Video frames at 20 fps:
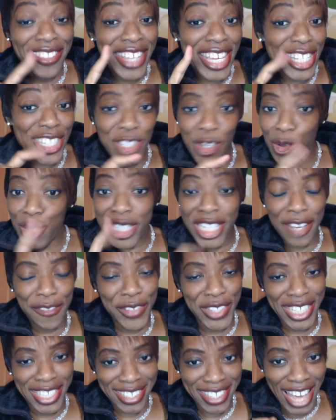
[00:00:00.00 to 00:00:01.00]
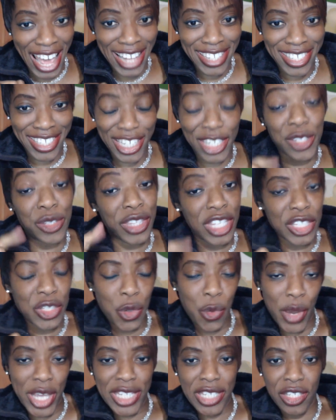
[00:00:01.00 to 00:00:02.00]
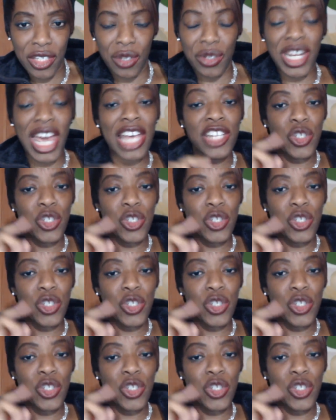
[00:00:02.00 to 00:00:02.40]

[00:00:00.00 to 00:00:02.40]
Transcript: there is no definite answer to this question